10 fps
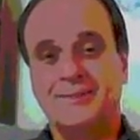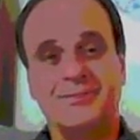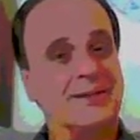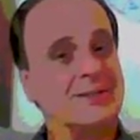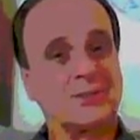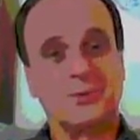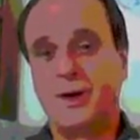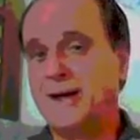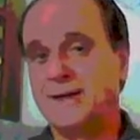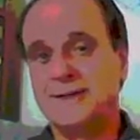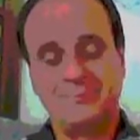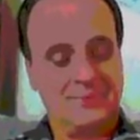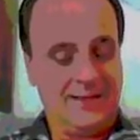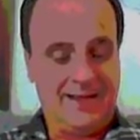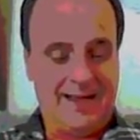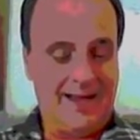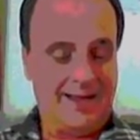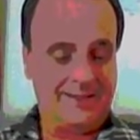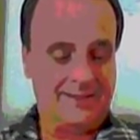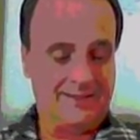Venezuela,
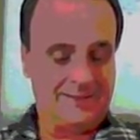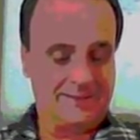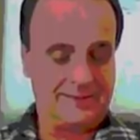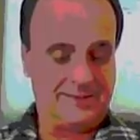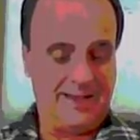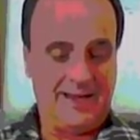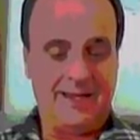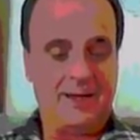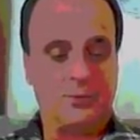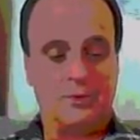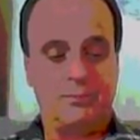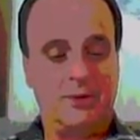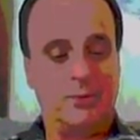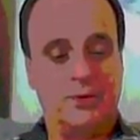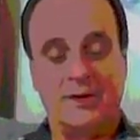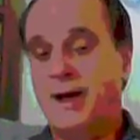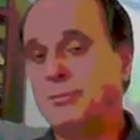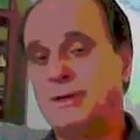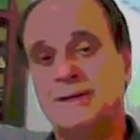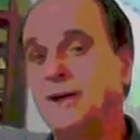and it would
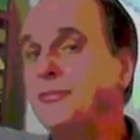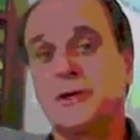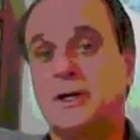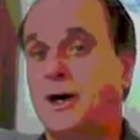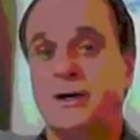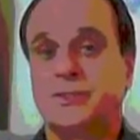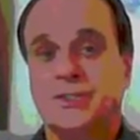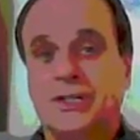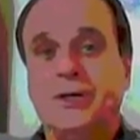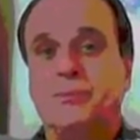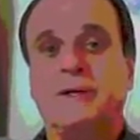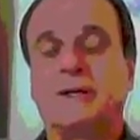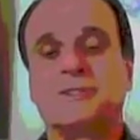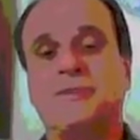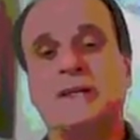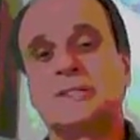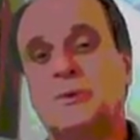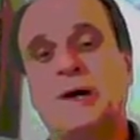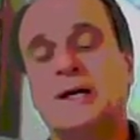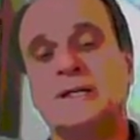not be difficult to do, because
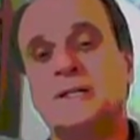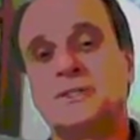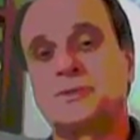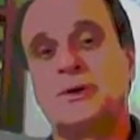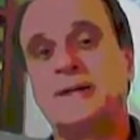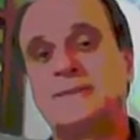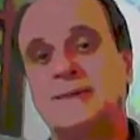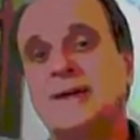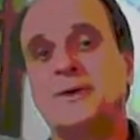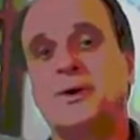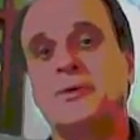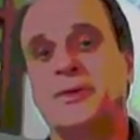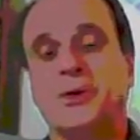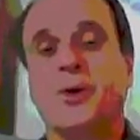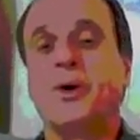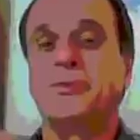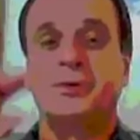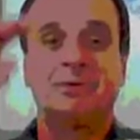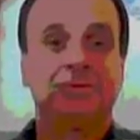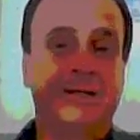Venezuela is right there on the
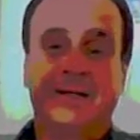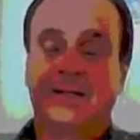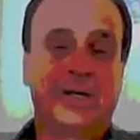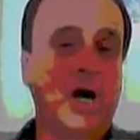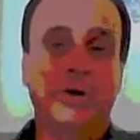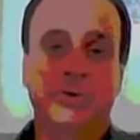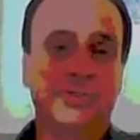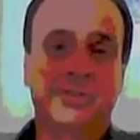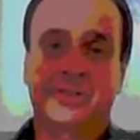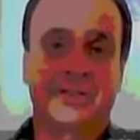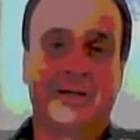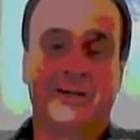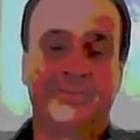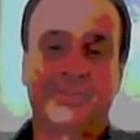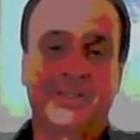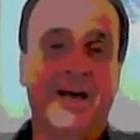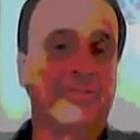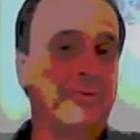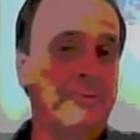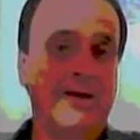northern coast of
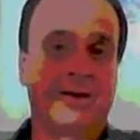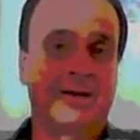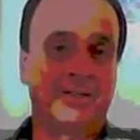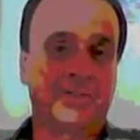South America.